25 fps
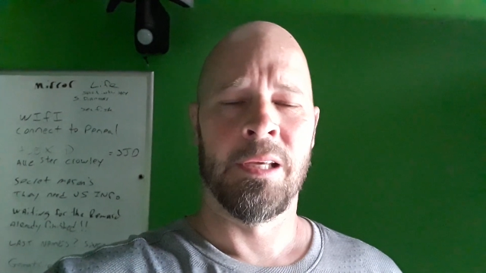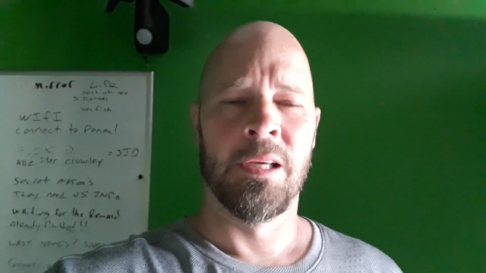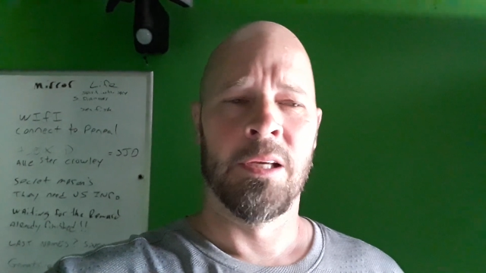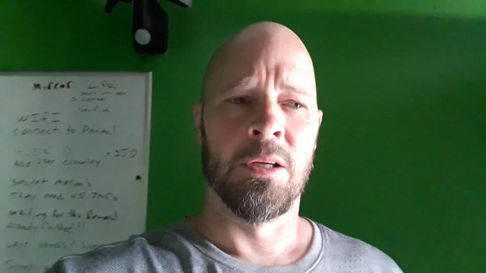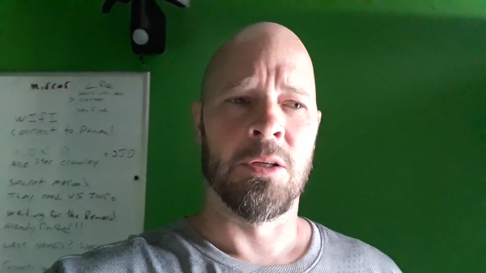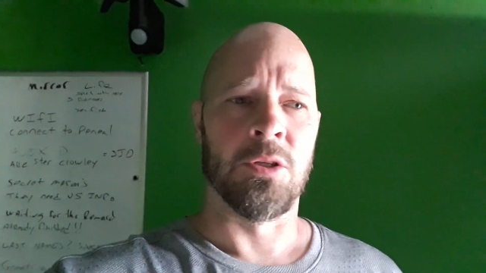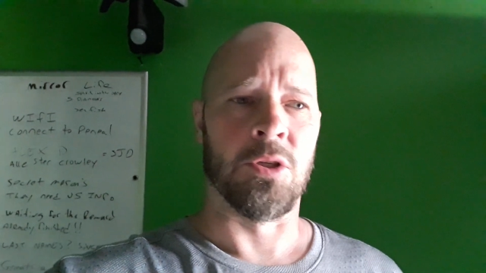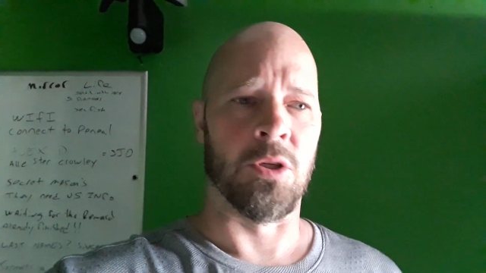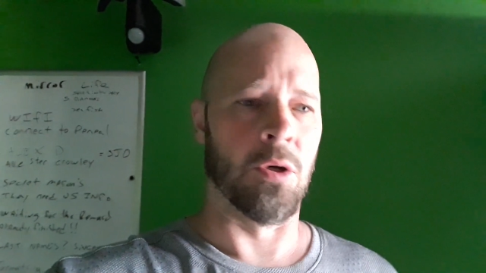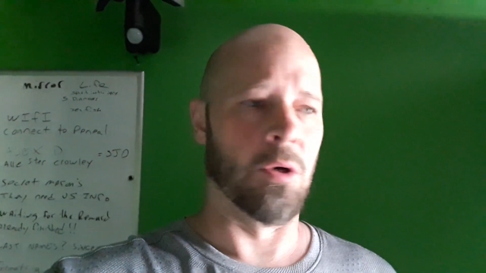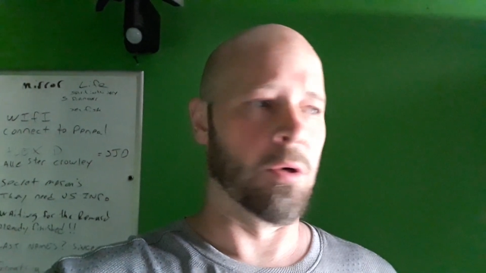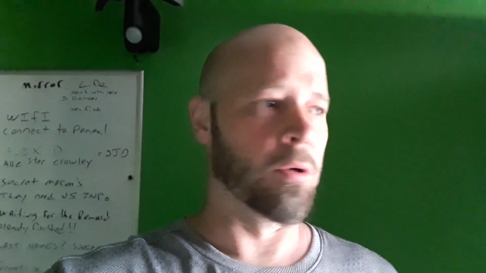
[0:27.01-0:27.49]

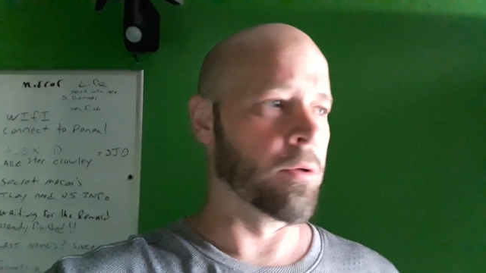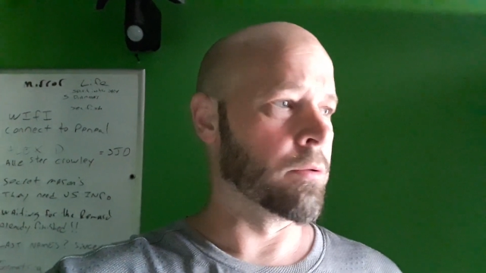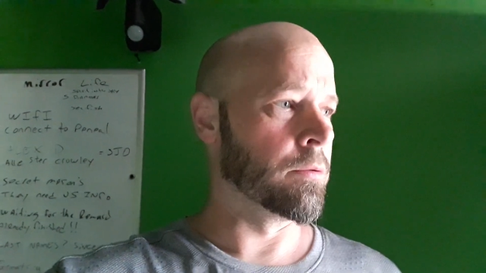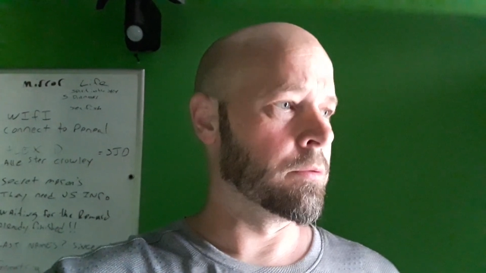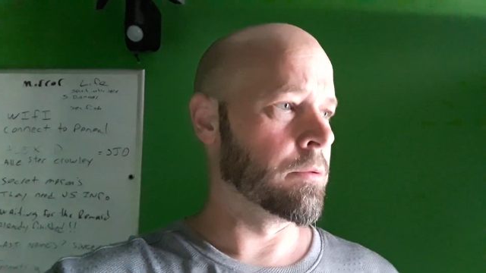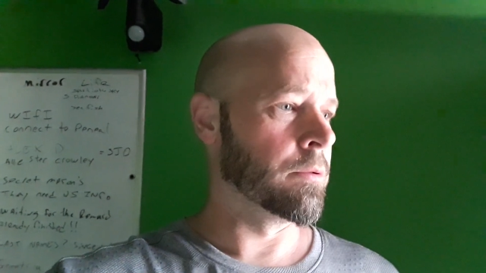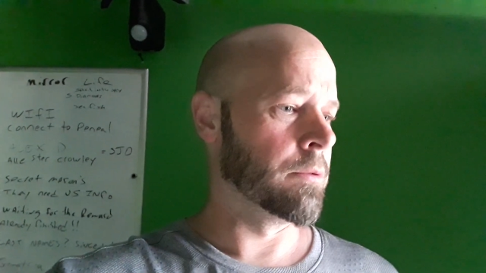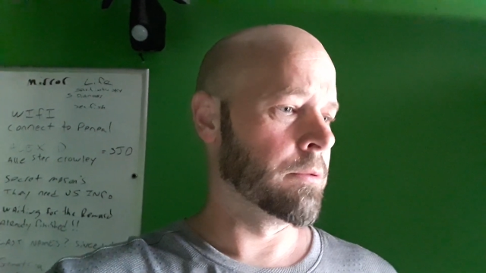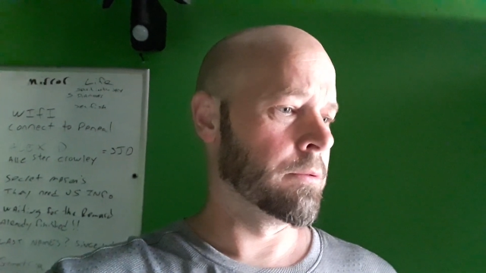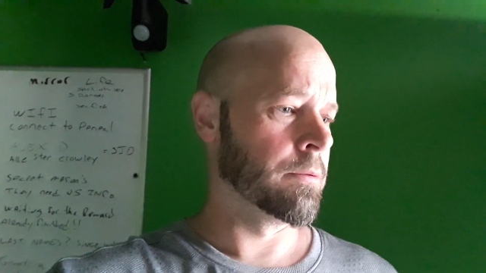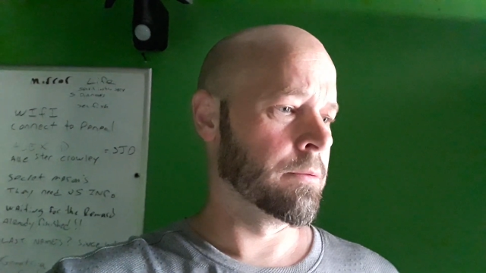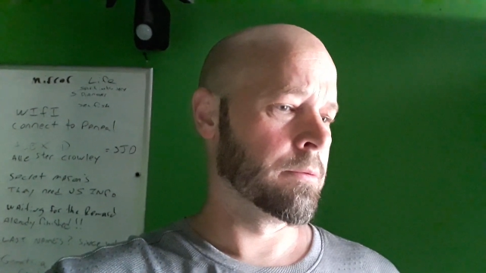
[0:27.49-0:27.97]
So
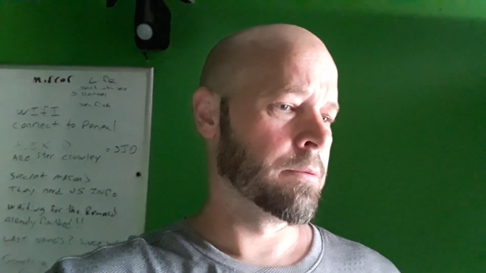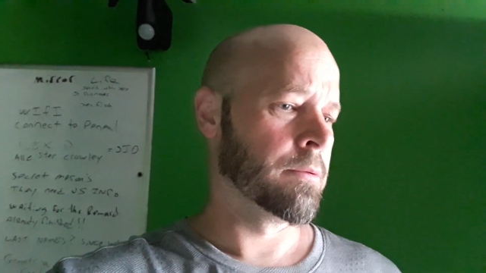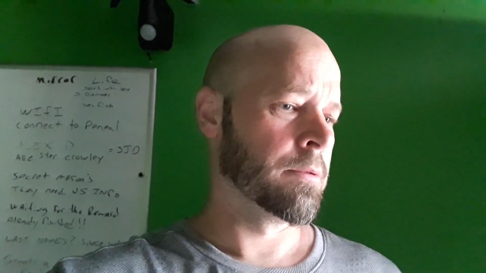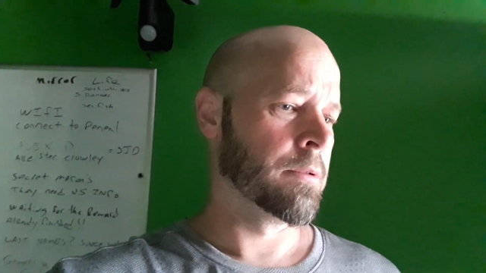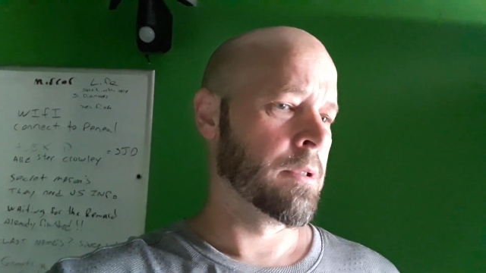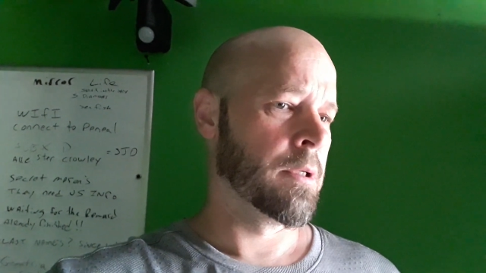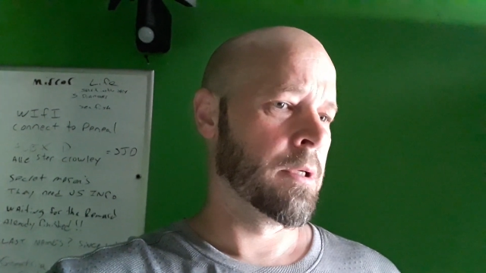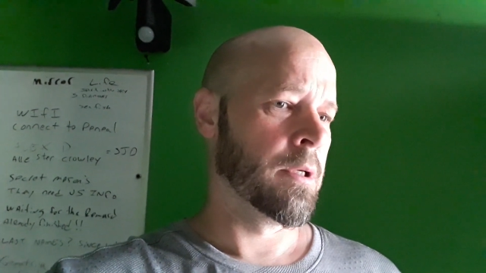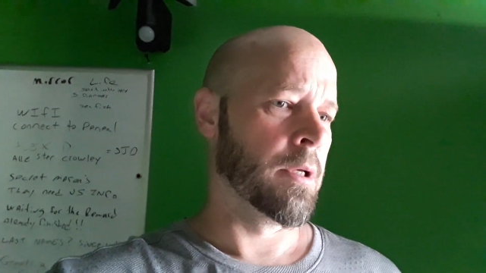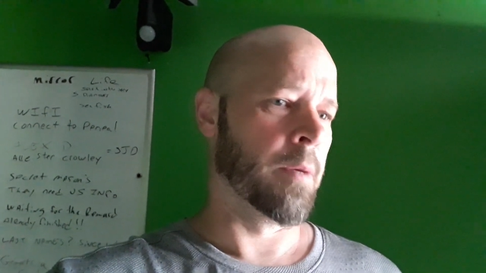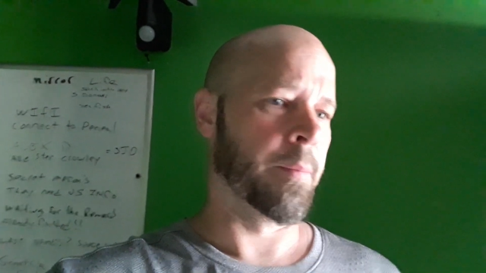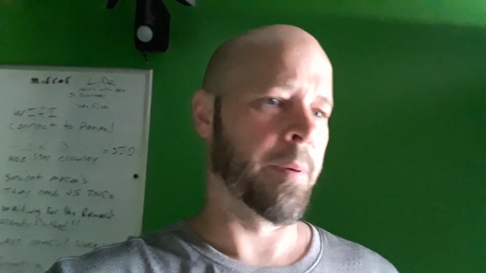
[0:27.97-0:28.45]

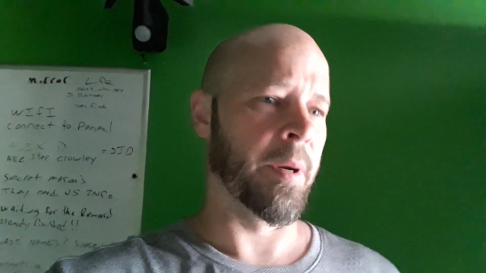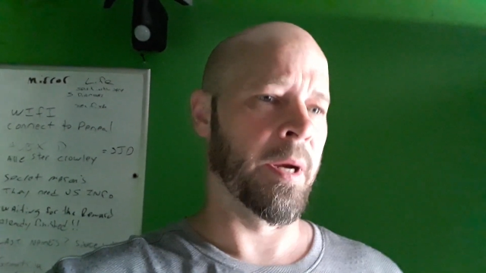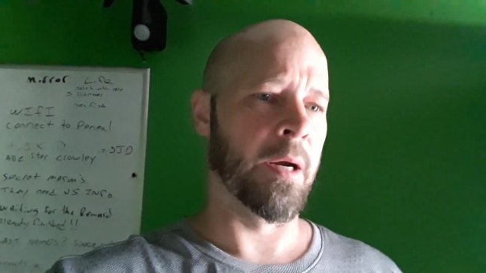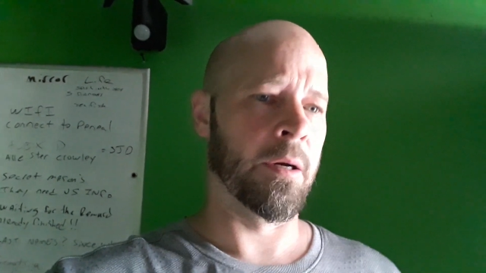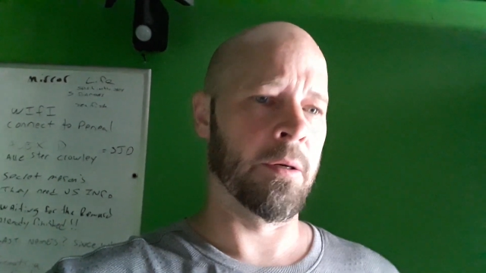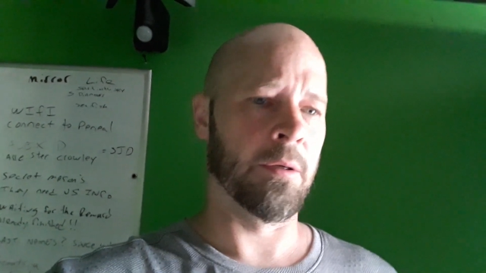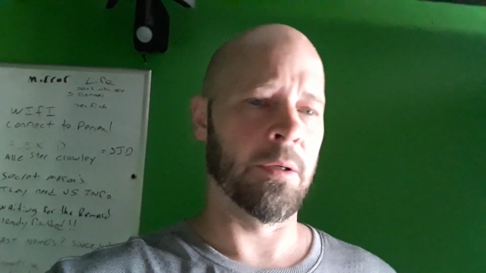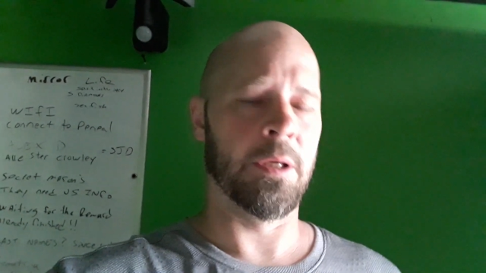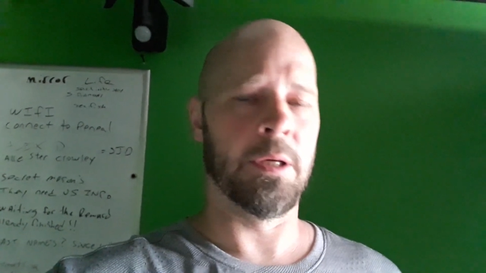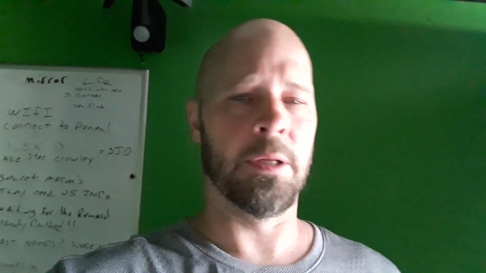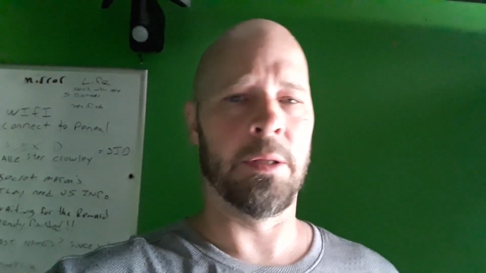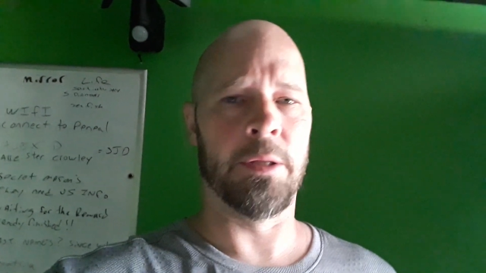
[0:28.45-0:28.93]

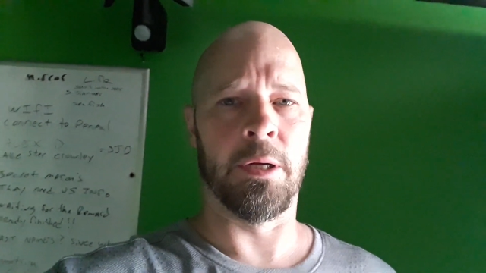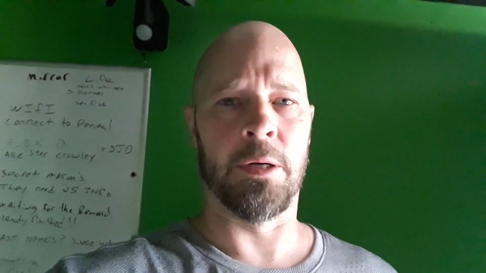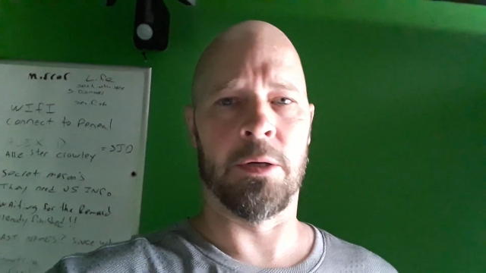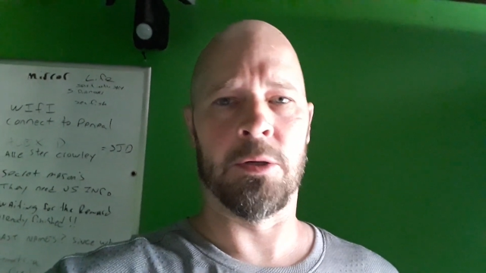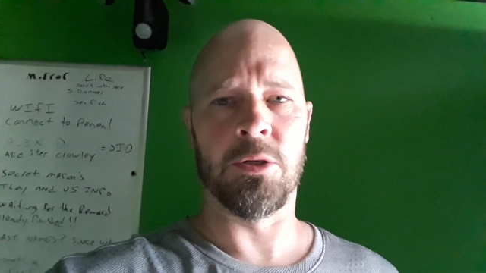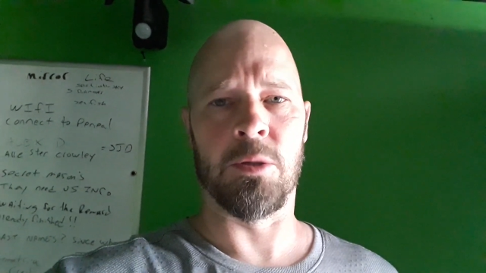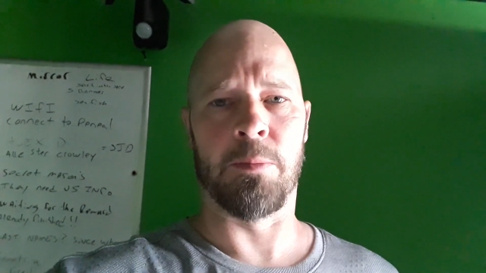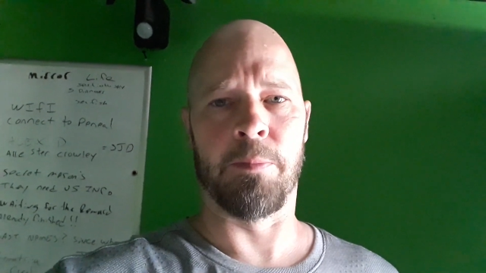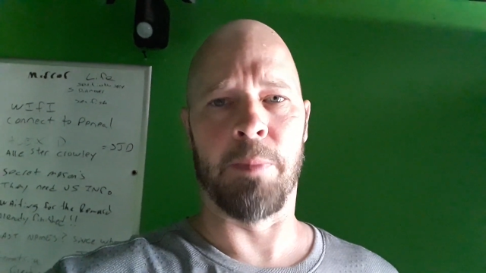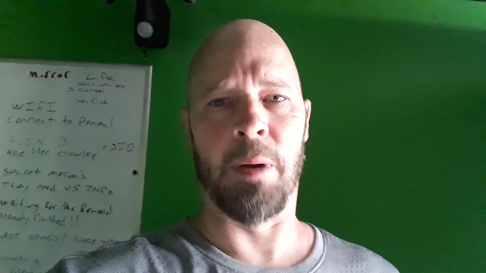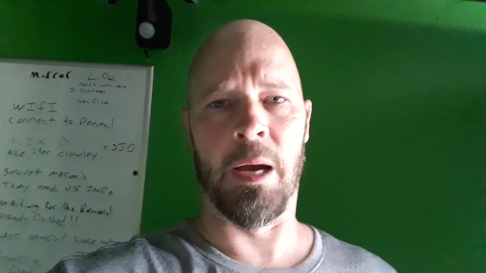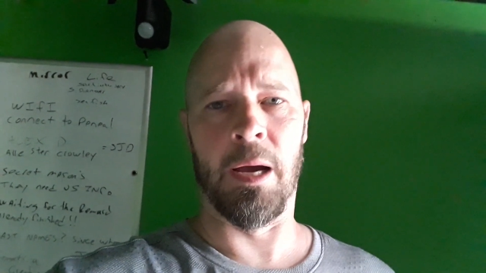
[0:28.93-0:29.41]
apparently there's
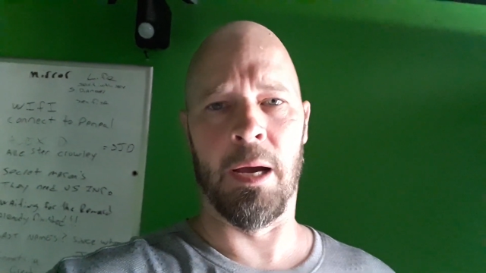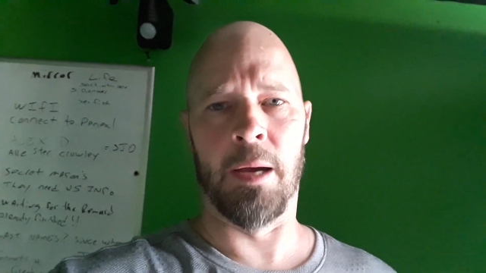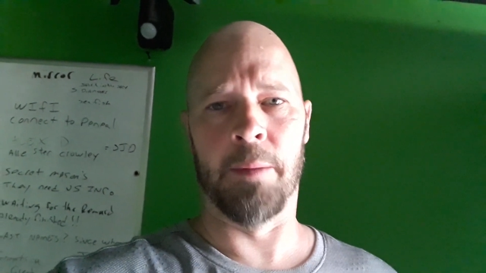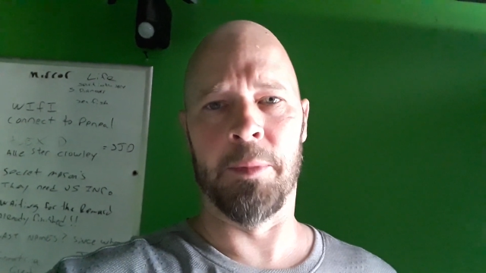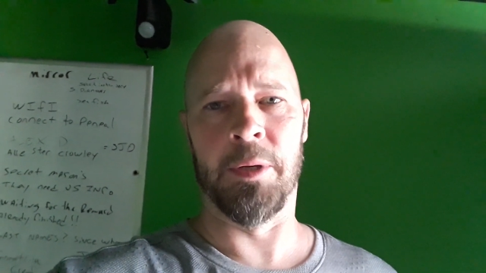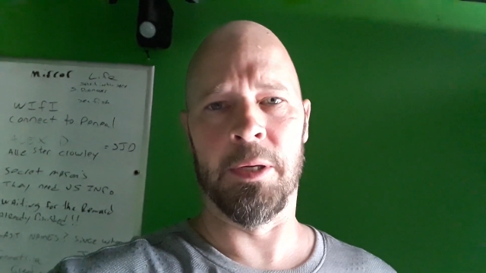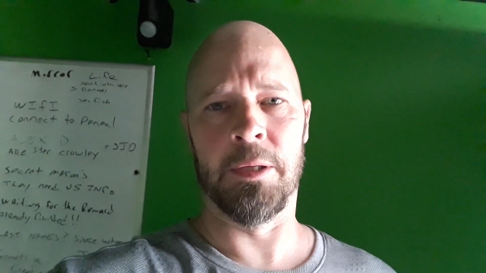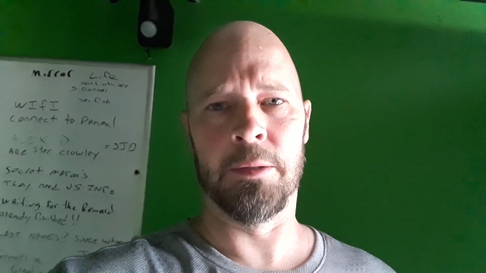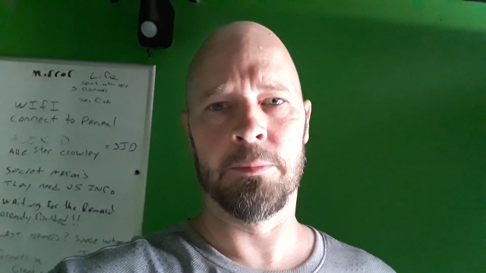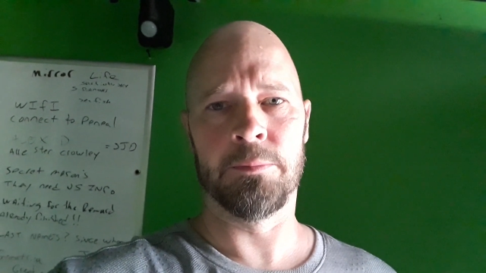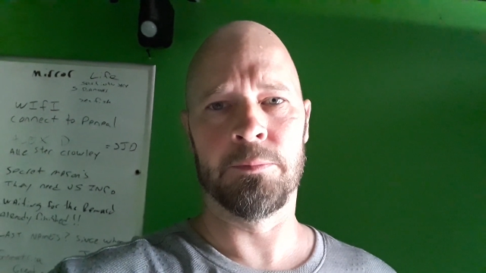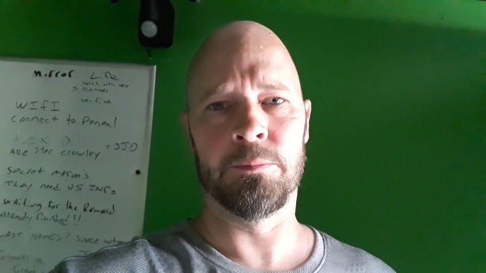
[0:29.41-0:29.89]
a
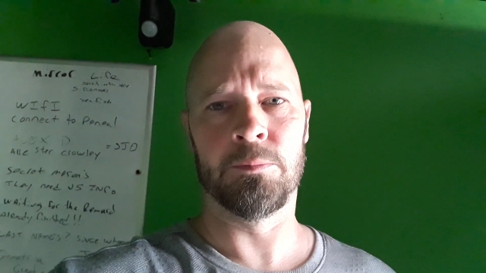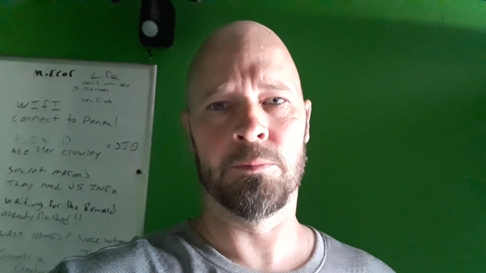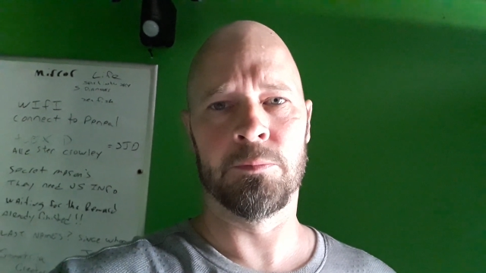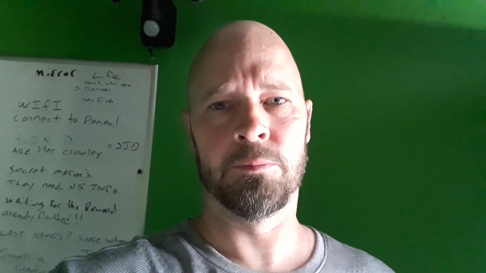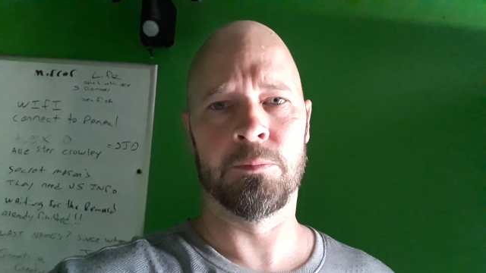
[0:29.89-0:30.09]
bombing